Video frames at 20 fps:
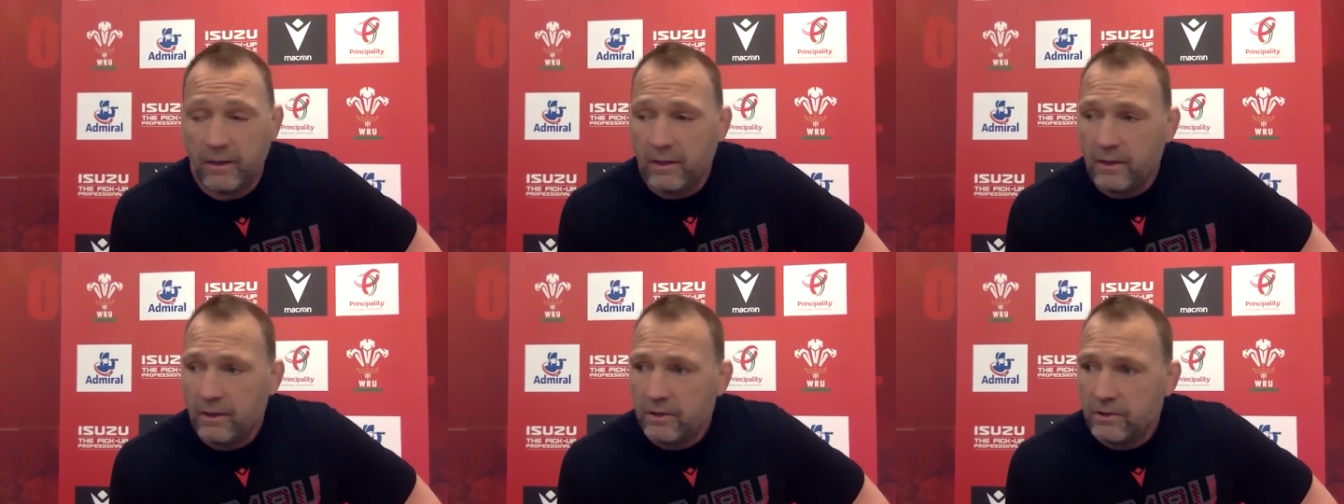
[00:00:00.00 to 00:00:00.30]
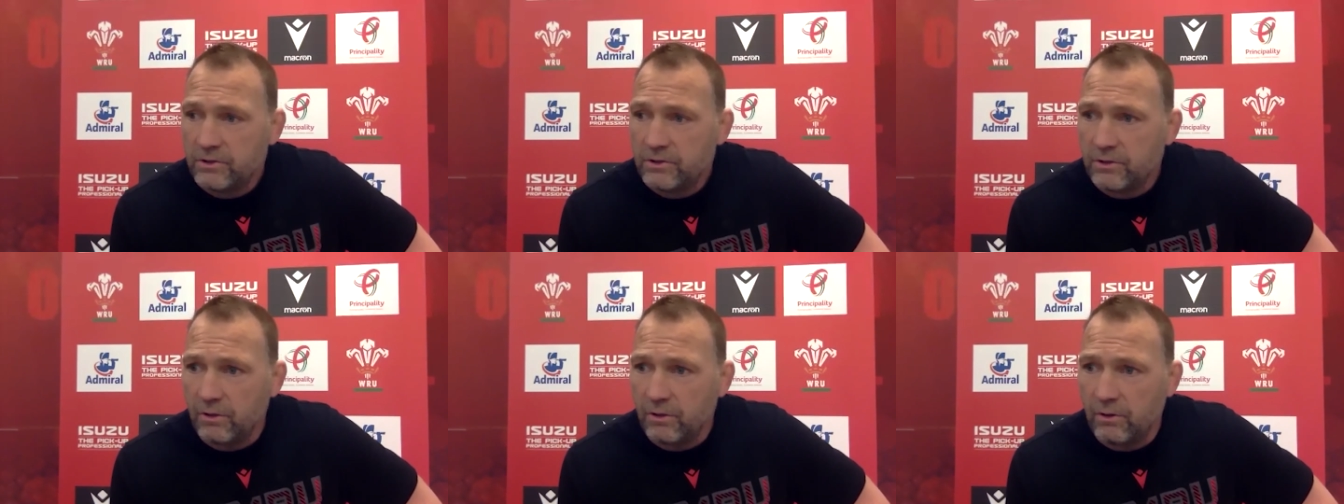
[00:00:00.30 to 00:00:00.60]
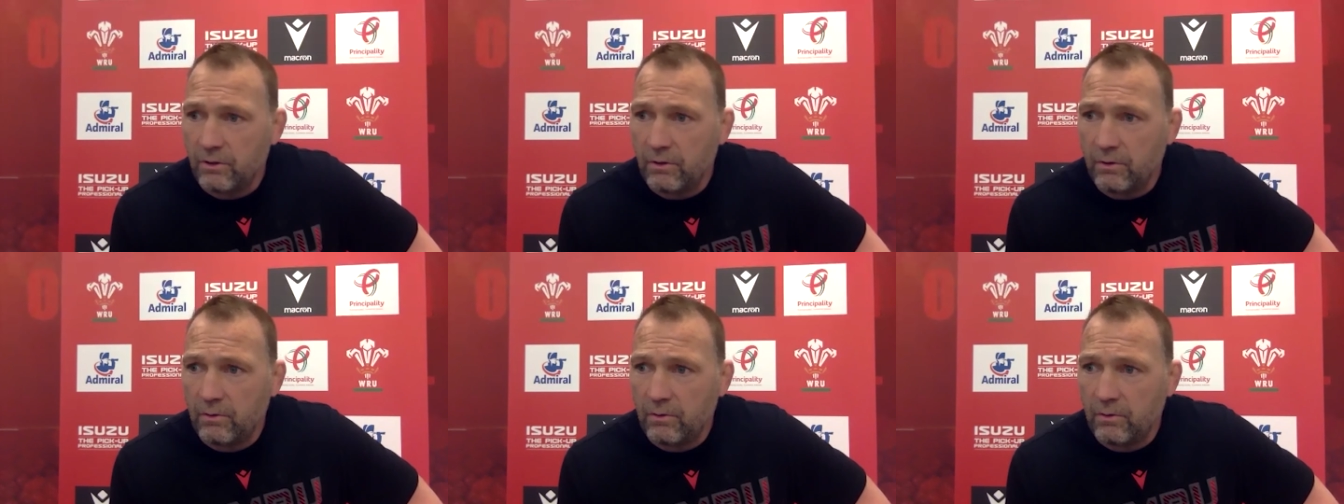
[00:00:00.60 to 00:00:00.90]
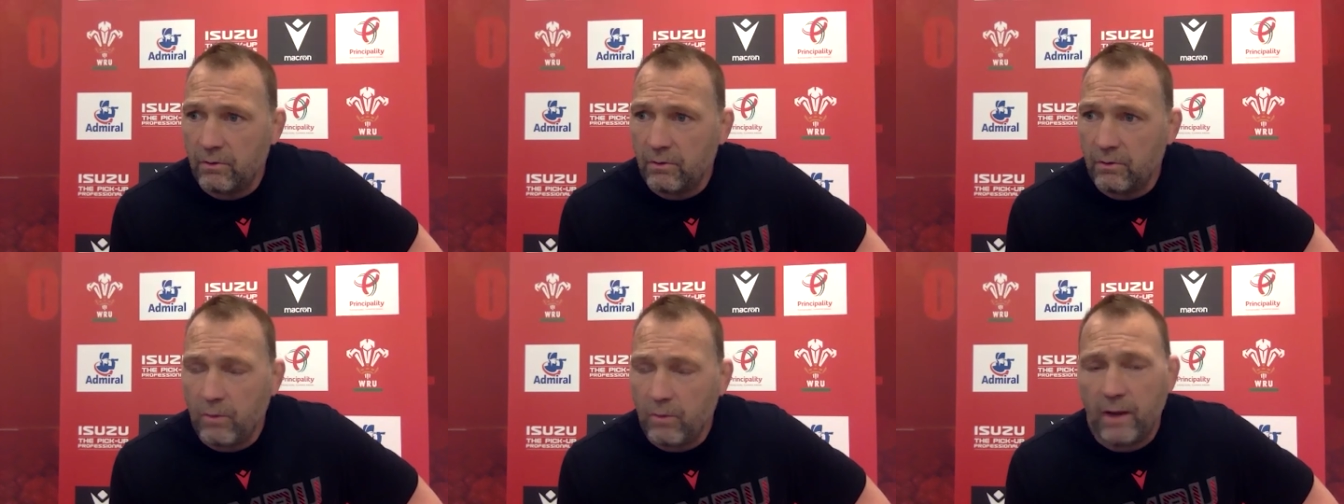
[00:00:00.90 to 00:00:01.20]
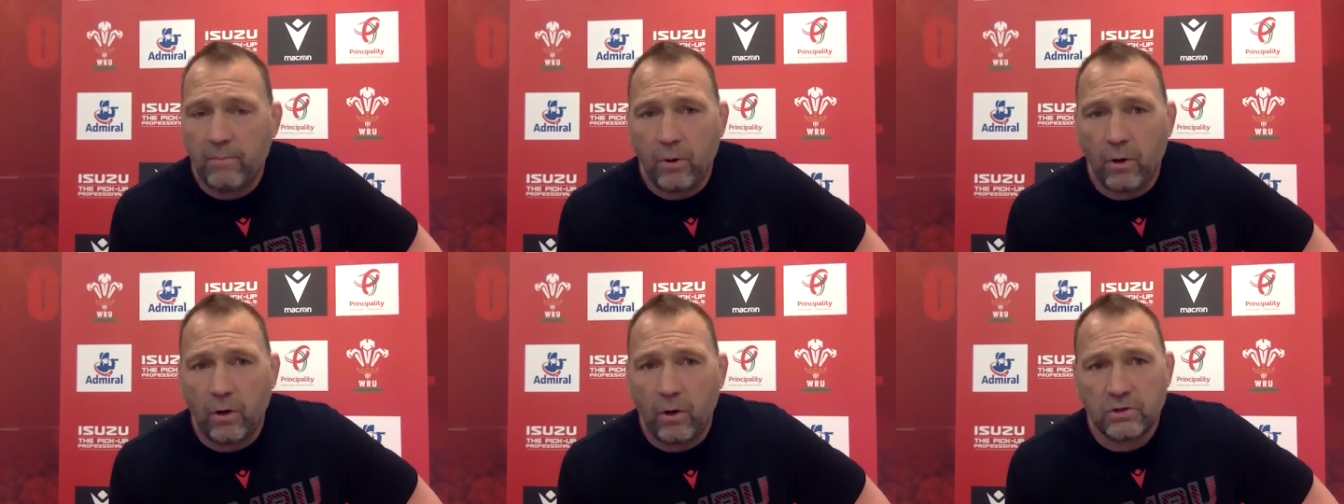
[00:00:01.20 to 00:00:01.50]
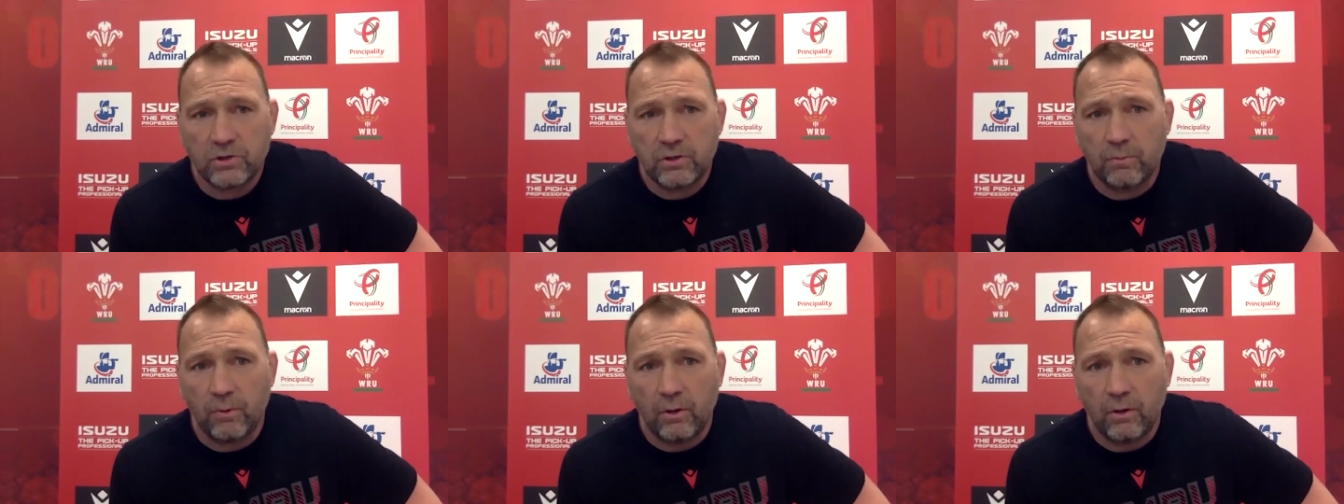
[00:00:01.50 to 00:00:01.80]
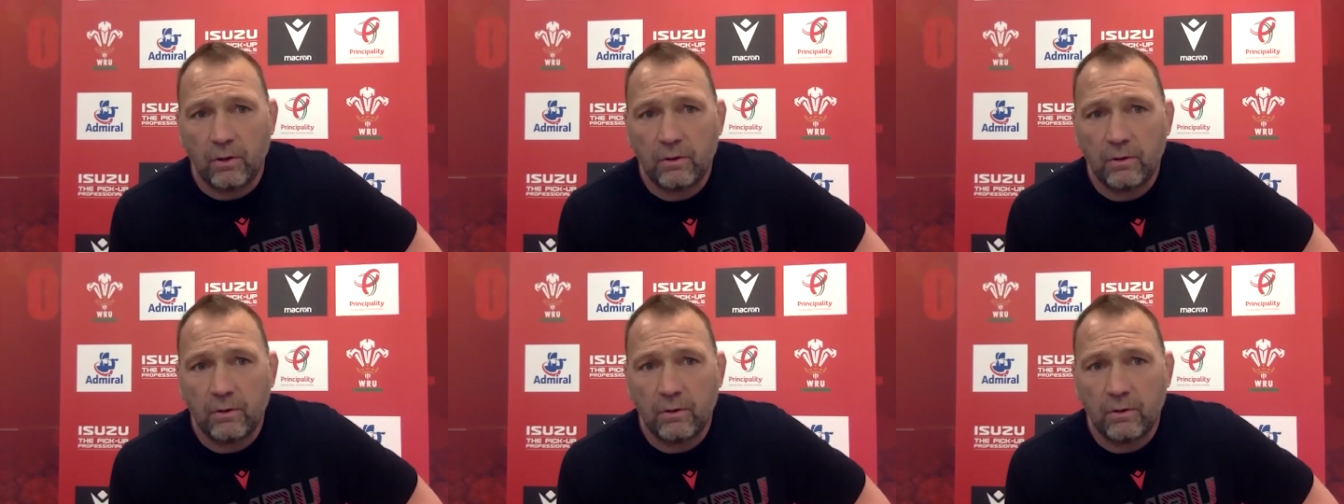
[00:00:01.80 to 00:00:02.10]
So, where
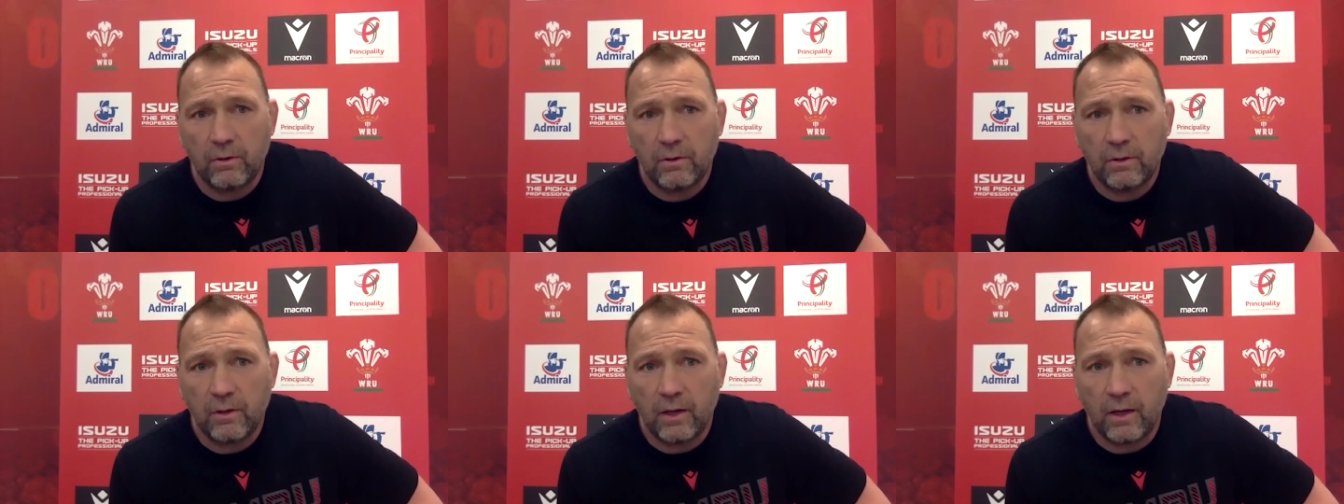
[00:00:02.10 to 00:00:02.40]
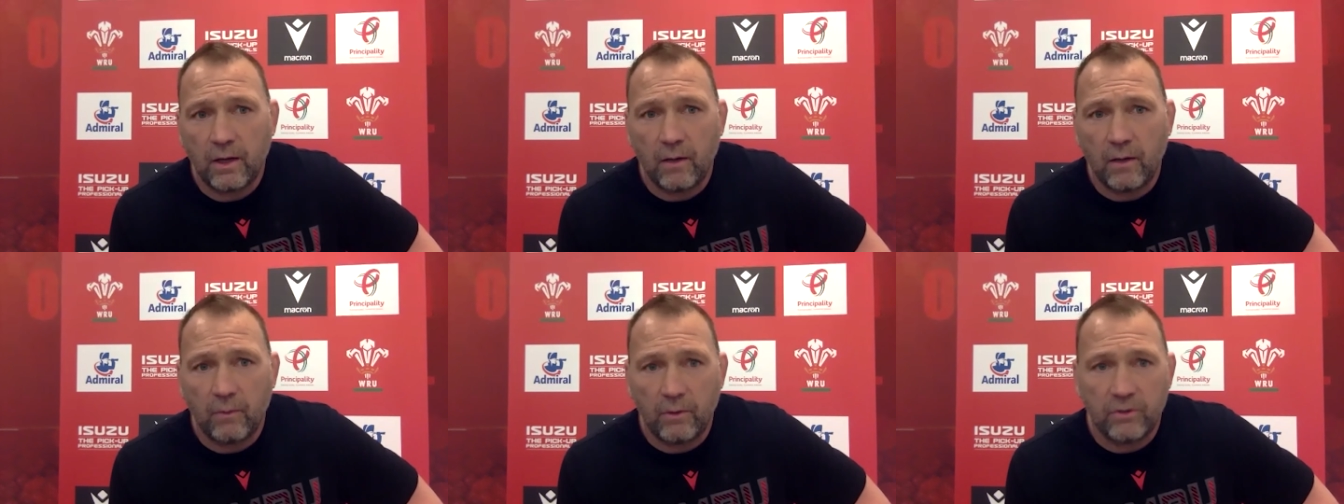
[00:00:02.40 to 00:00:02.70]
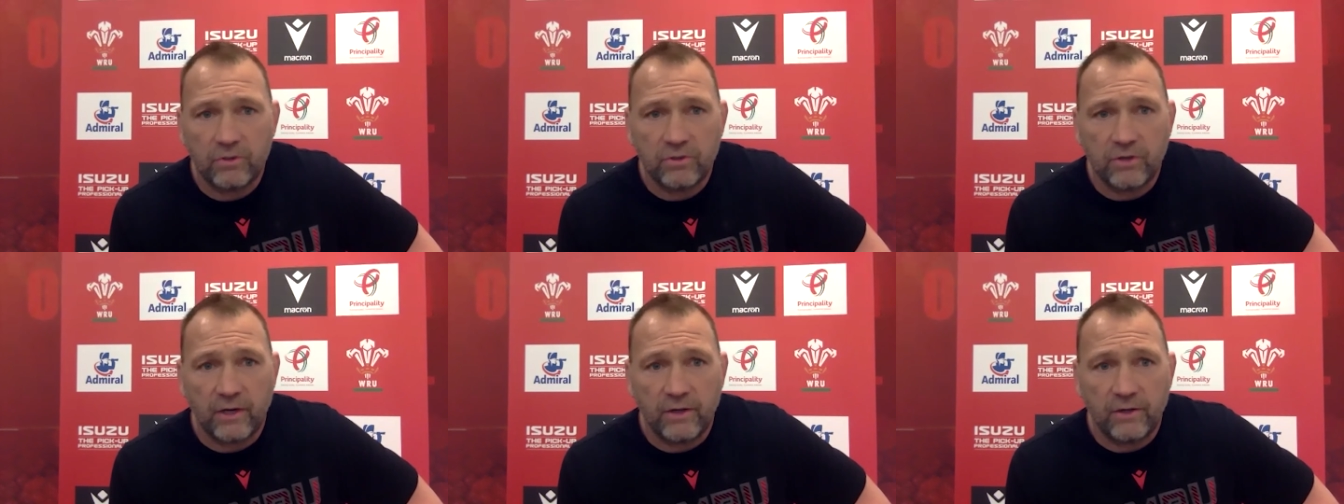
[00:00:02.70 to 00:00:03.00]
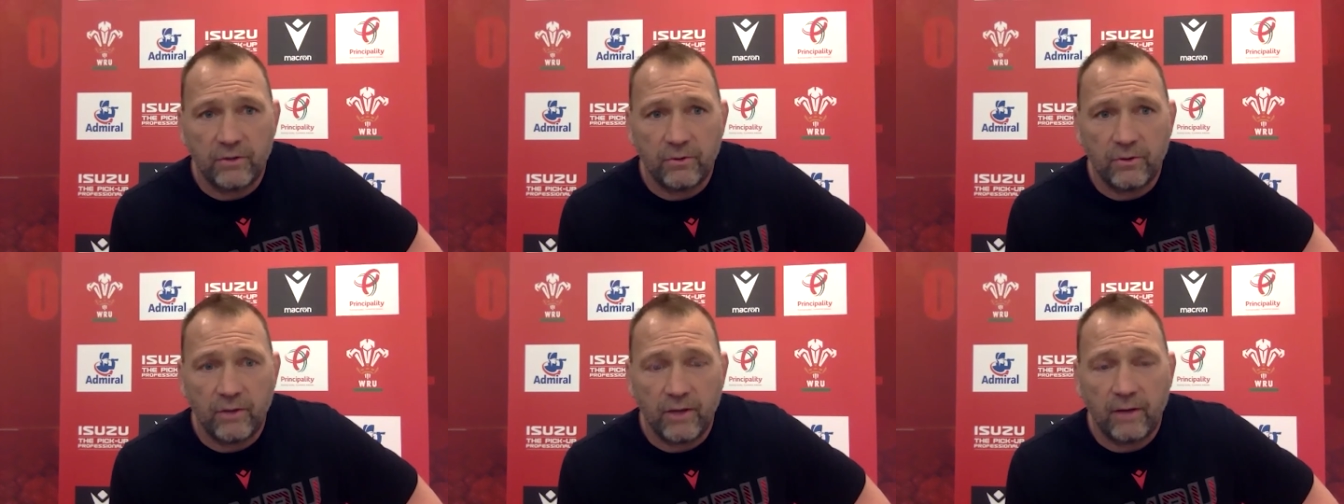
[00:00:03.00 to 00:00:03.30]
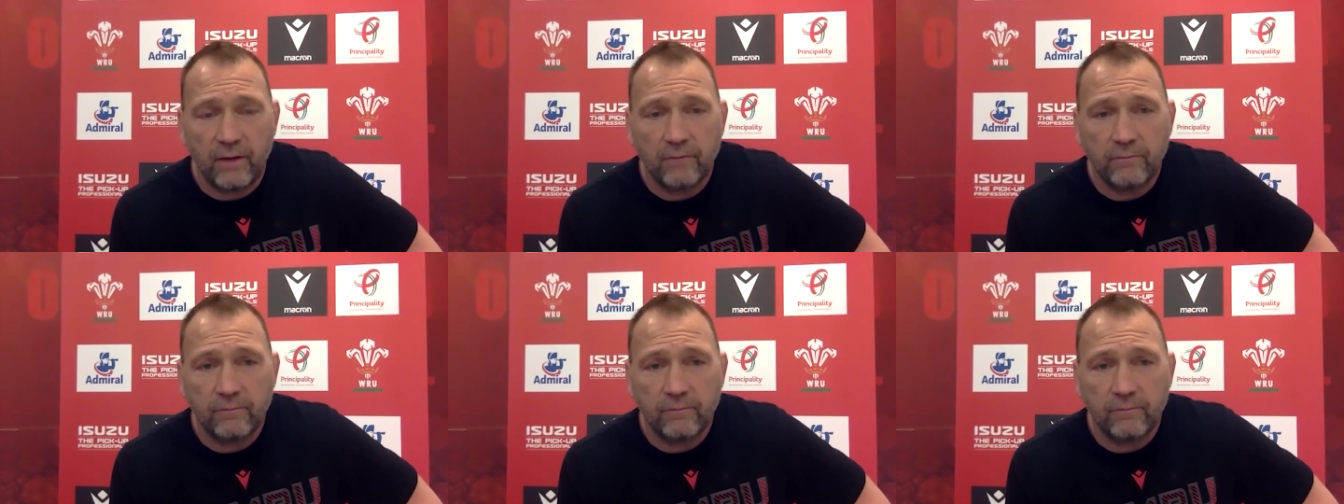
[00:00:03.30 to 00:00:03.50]
possible, uh, we'll try and do that.